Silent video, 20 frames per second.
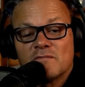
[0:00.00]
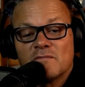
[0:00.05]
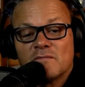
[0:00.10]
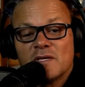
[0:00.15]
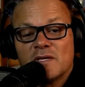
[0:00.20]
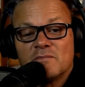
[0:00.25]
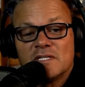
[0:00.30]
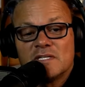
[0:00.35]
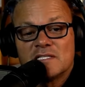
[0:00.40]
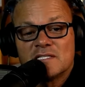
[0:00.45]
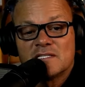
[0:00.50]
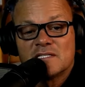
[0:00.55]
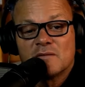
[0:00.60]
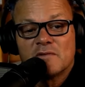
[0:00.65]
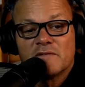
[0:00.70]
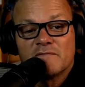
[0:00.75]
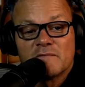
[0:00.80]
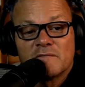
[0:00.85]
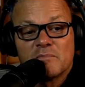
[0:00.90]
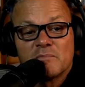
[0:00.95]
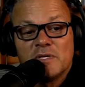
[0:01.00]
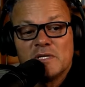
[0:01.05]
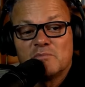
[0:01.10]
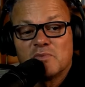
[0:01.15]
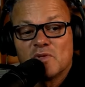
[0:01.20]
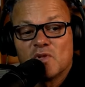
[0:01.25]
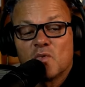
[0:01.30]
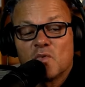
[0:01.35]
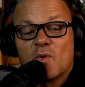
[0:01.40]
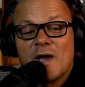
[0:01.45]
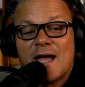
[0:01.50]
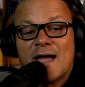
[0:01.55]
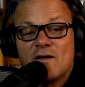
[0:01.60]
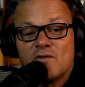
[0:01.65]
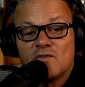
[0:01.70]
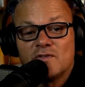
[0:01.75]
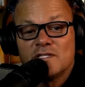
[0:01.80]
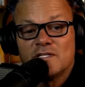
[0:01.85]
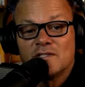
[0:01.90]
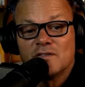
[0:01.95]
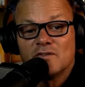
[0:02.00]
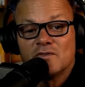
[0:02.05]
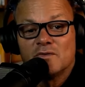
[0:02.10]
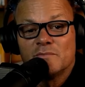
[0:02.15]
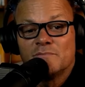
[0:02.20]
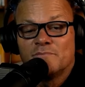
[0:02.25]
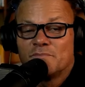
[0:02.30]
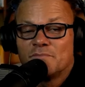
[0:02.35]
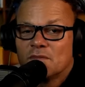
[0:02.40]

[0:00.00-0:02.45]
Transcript: maybe some of the people around you